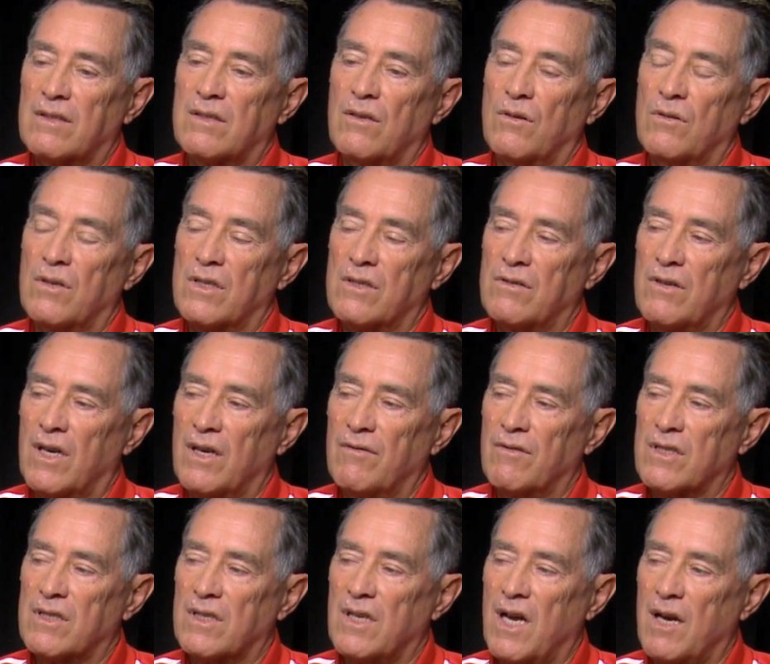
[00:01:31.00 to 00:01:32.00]
told his
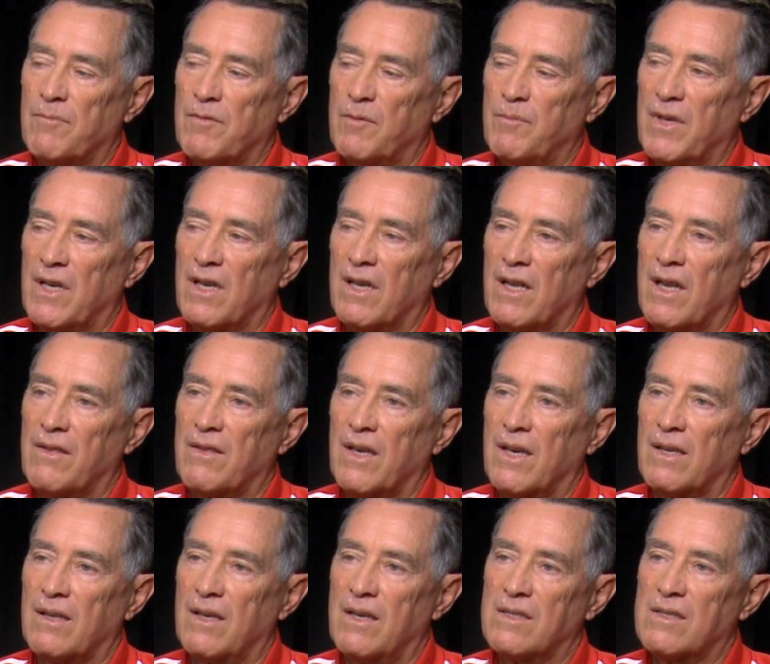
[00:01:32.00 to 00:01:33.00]
driver, stop a minute, I
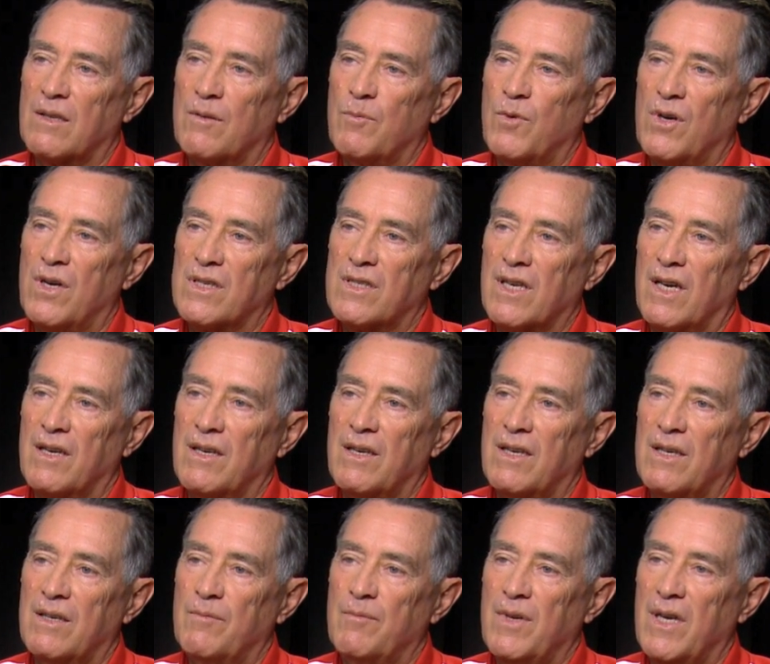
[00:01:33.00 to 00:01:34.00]
think these are the boys I
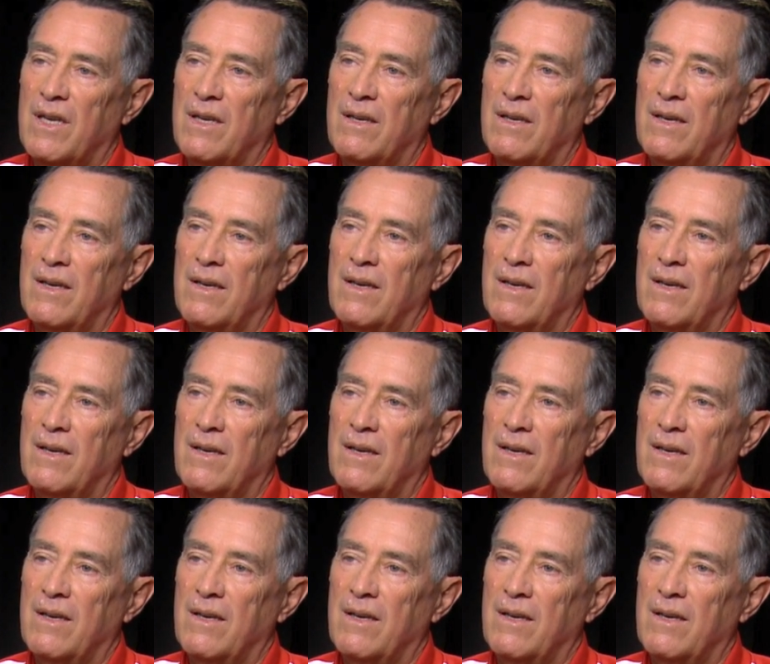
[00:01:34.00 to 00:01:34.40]
need to meet.